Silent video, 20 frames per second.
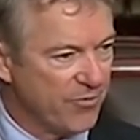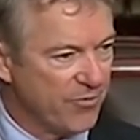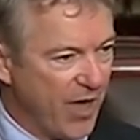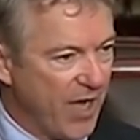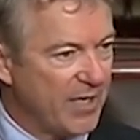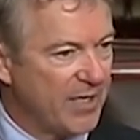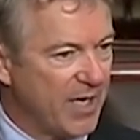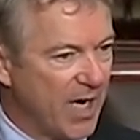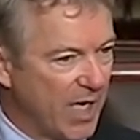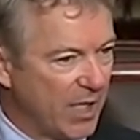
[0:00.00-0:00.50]

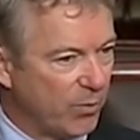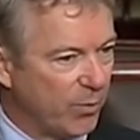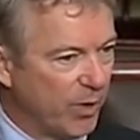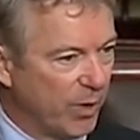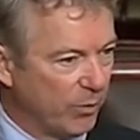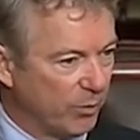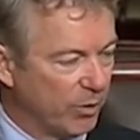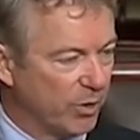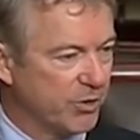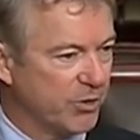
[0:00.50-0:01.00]
That night,
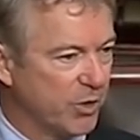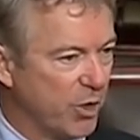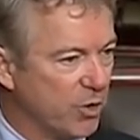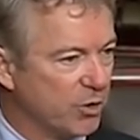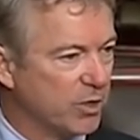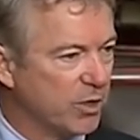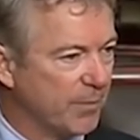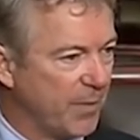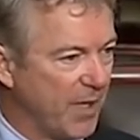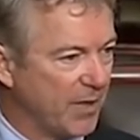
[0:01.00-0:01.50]
we were
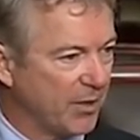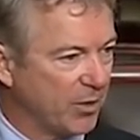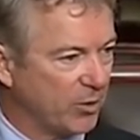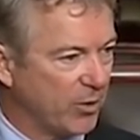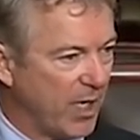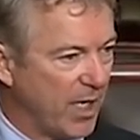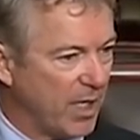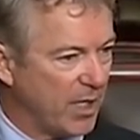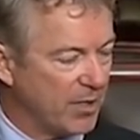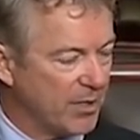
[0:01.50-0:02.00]
assaulted by the
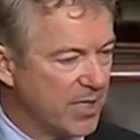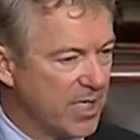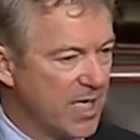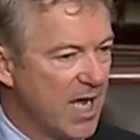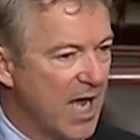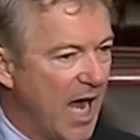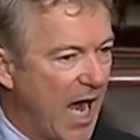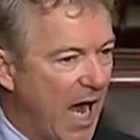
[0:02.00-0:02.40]
crowd.